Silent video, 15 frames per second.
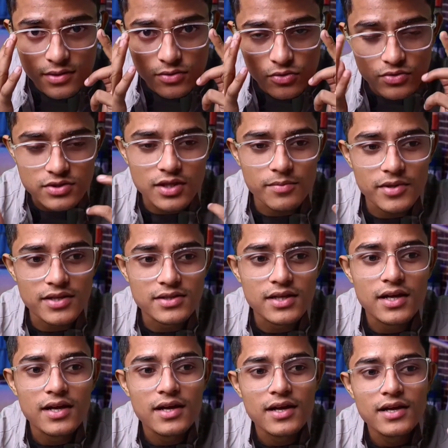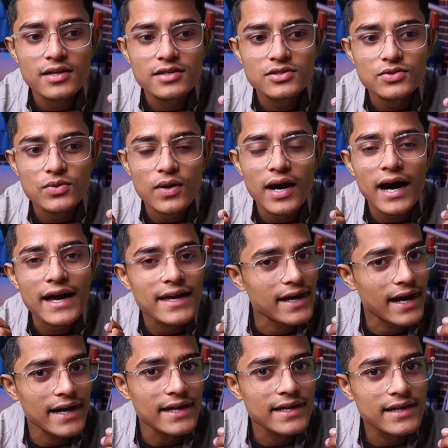those thumbnails. So I
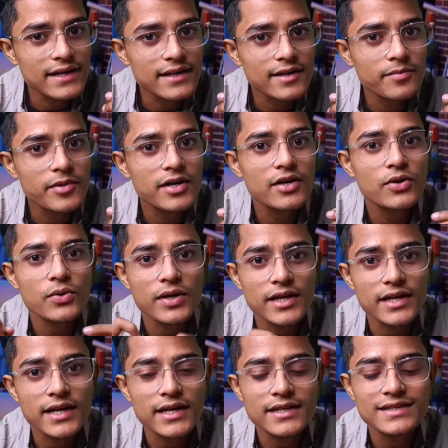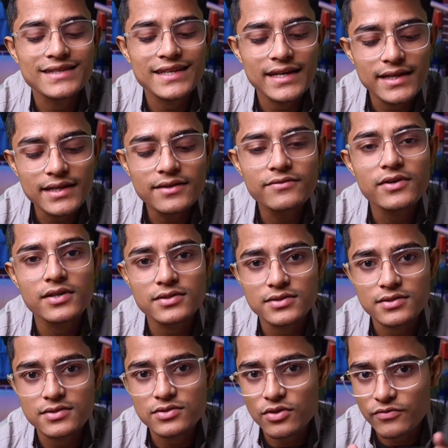highly recommend to create 3
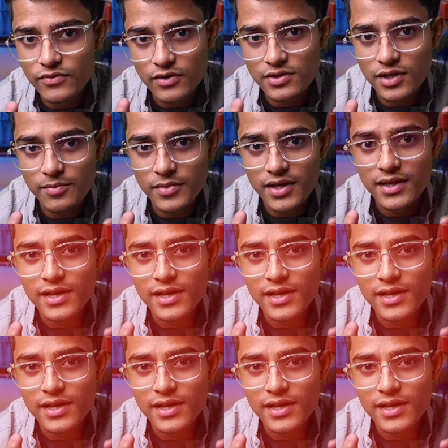versions of your thumbnail,